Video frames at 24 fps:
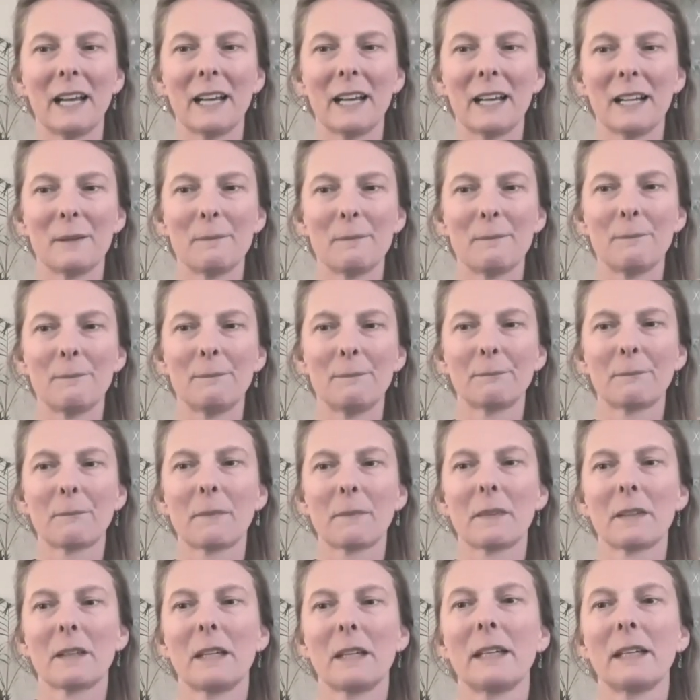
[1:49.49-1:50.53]

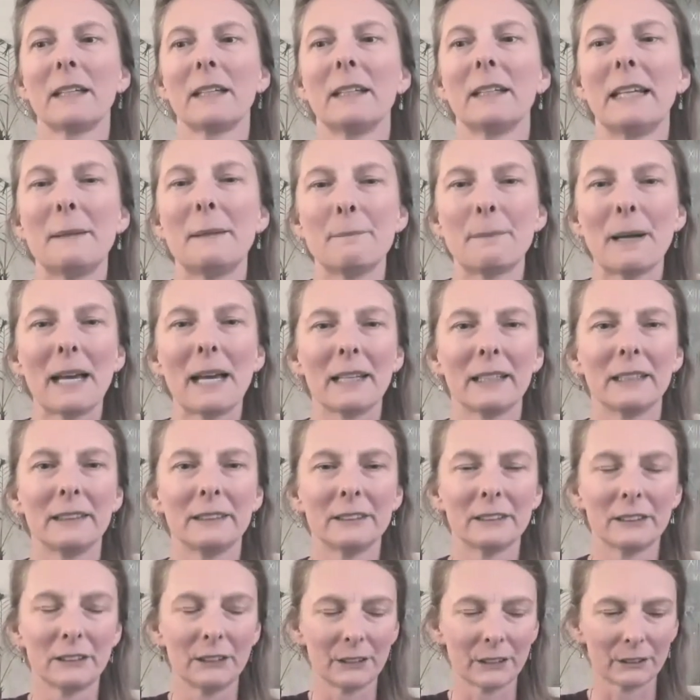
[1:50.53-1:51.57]
in
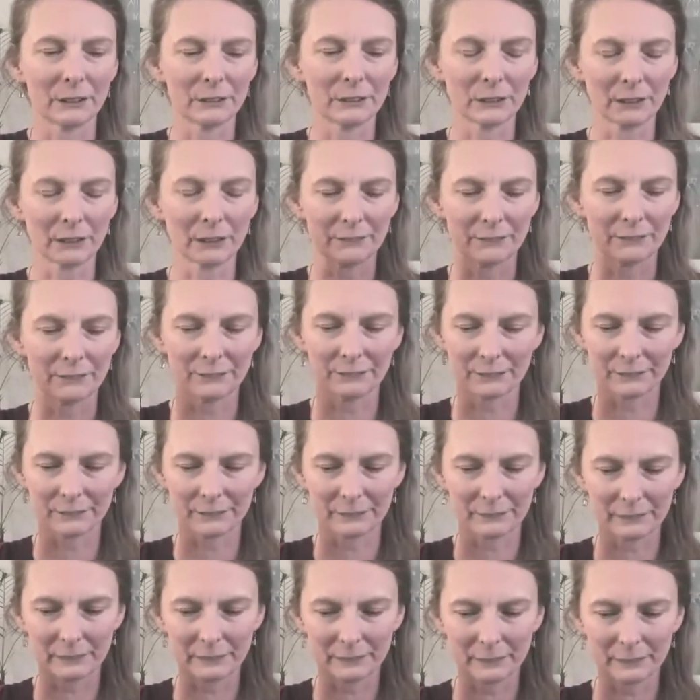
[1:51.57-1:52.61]
balance, you know, sort of
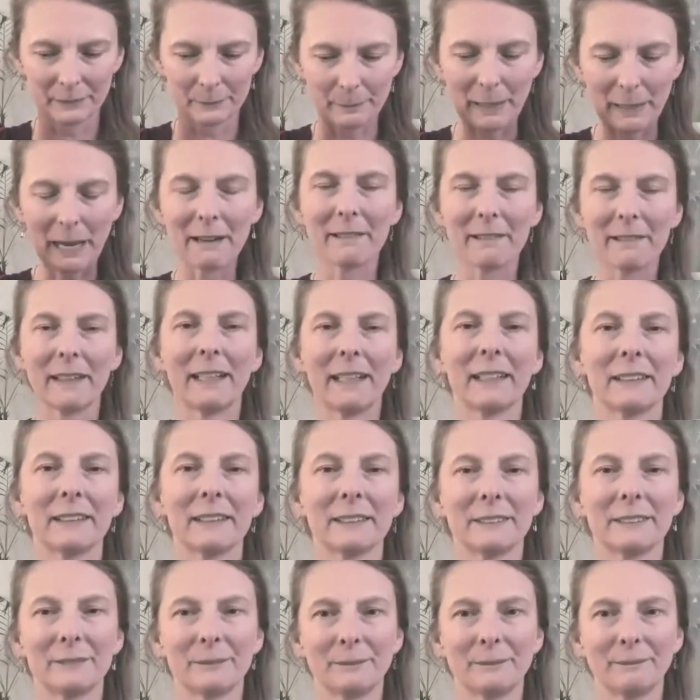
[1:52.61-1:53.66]

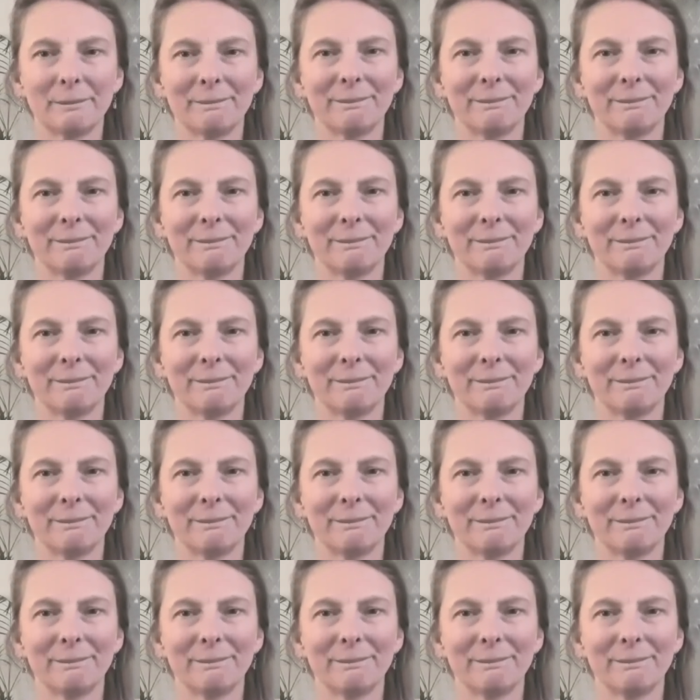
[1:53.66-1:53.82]
parallel.